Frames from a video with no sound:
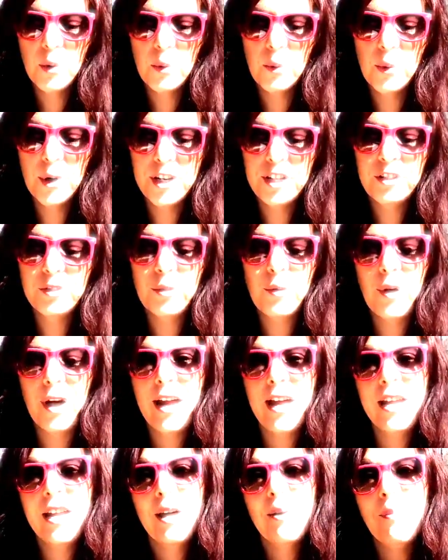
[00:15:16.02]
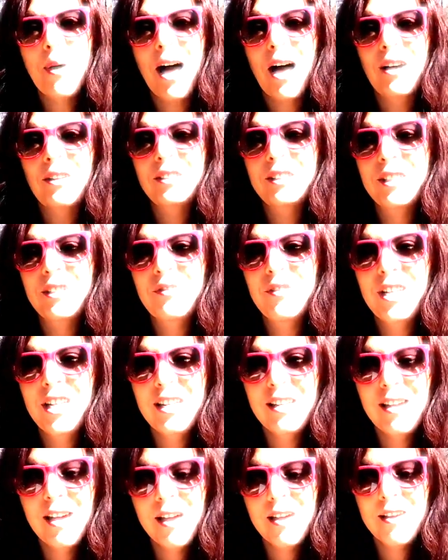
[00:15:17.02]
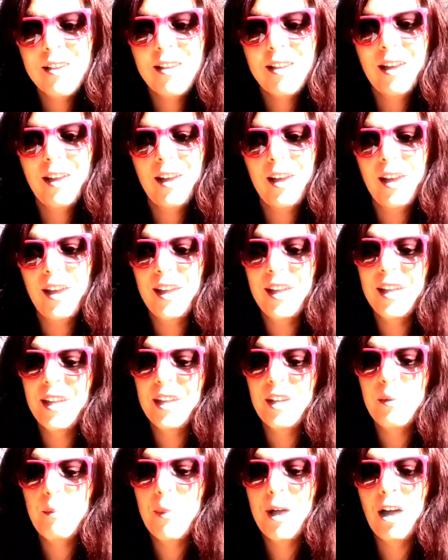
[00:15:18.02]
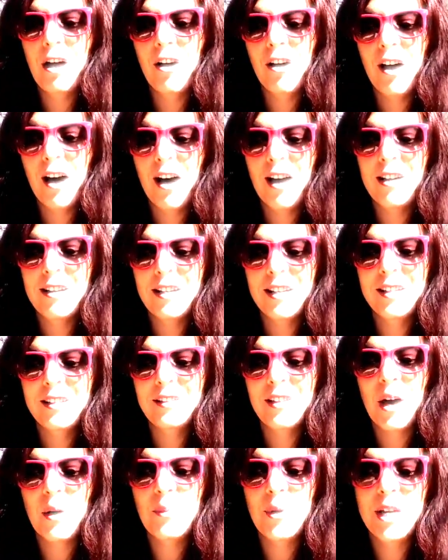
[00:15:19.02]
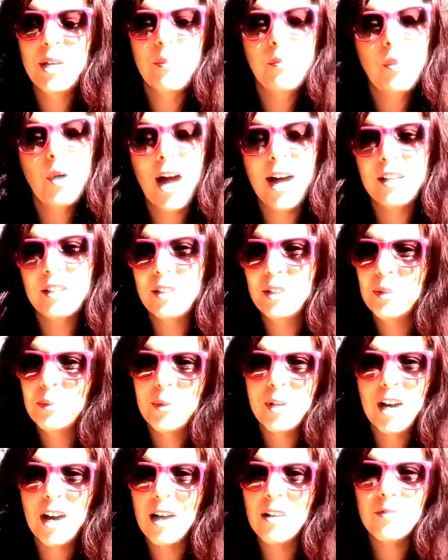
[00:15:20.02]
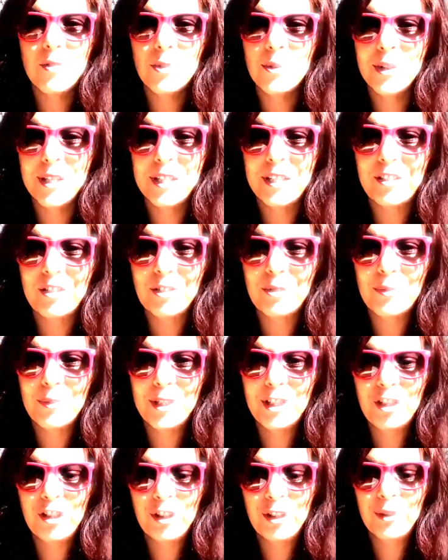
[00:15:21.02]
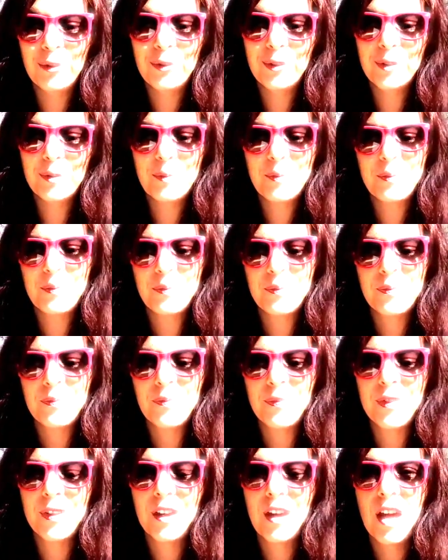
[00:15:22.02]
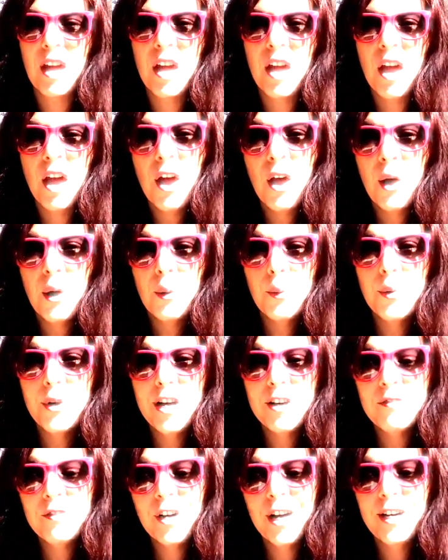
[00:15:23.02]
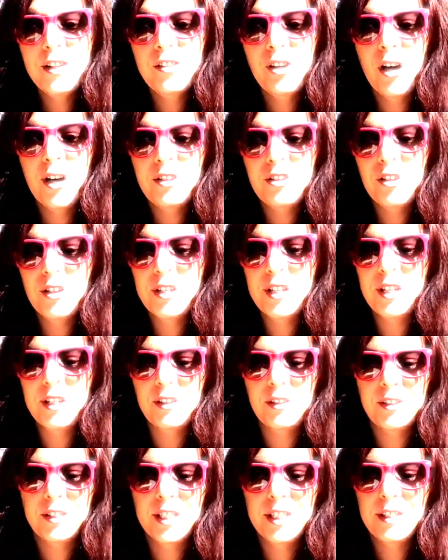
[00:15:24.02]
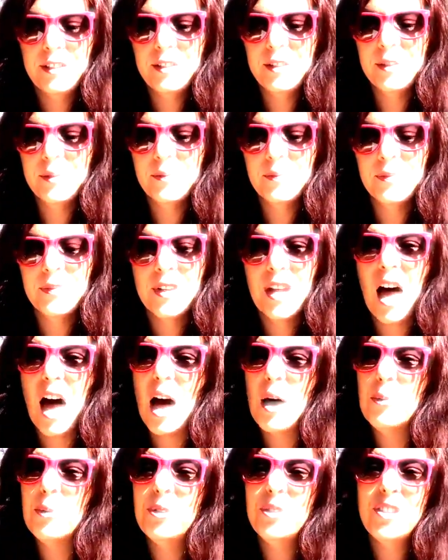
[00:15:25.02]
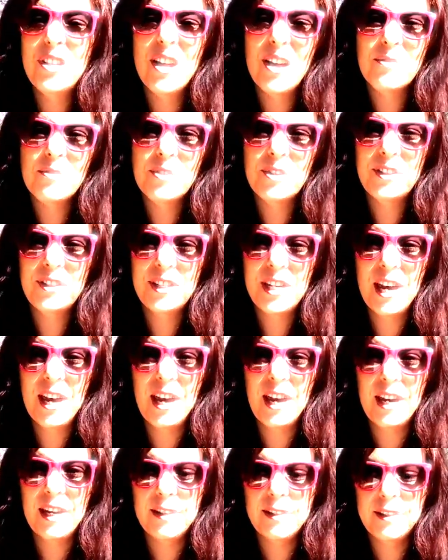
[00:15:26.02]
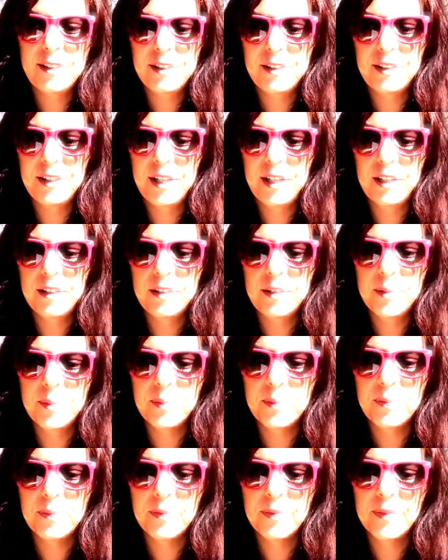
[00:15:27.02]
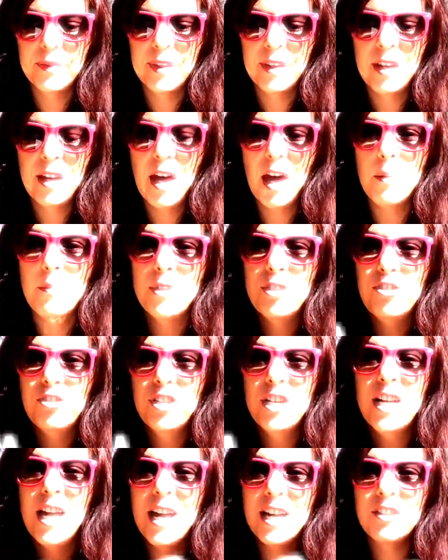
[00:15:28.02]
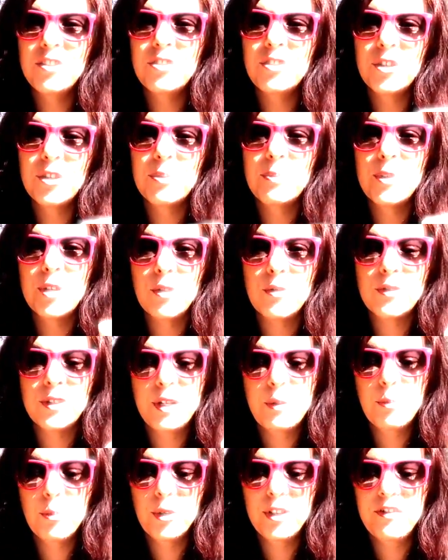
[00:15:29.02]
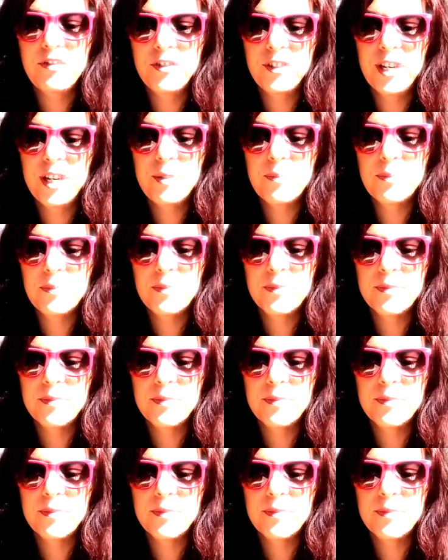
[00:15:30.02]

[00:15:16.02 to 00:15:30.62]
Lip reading: What is great about living in America is that we can practice whatever religion we choose. Whenever I touch on illness, I will never say disease. I mention cancer, but only briefly.